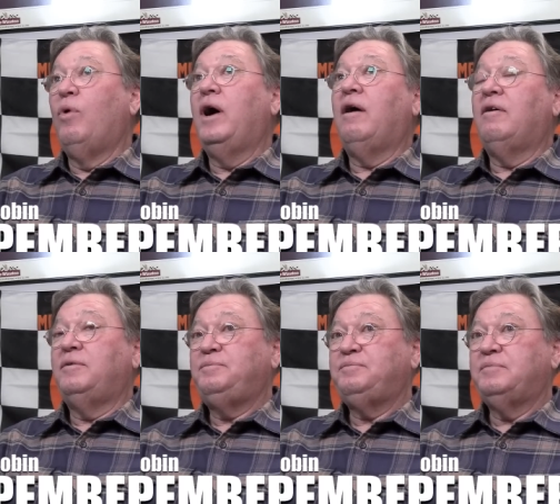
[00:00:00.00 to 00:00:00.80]

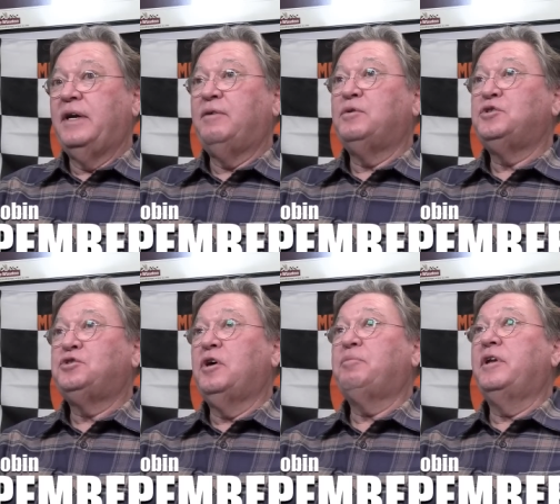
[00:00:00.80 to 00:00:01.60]
Well, there
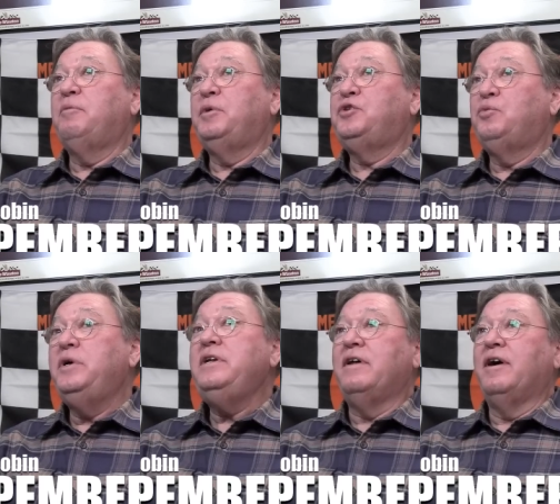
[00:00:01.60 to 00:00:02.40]
was something in
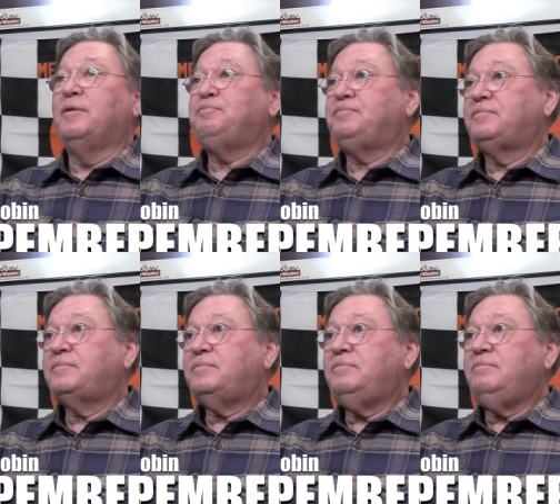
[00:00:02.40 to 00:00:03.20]
between that.
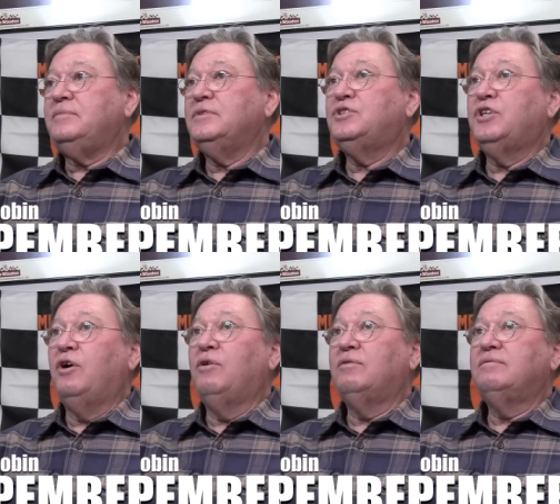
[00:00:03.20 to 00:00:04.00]

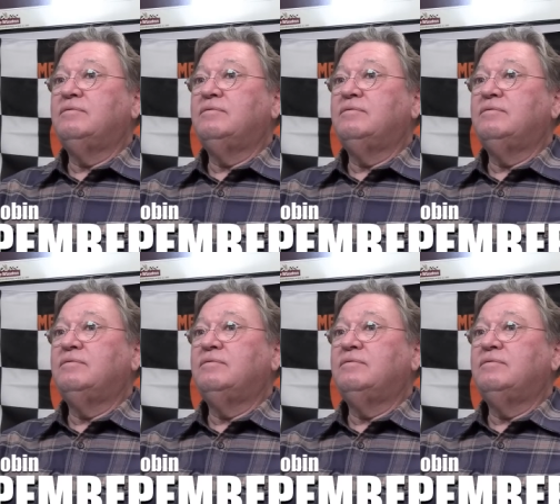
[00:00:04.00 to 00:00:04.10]
So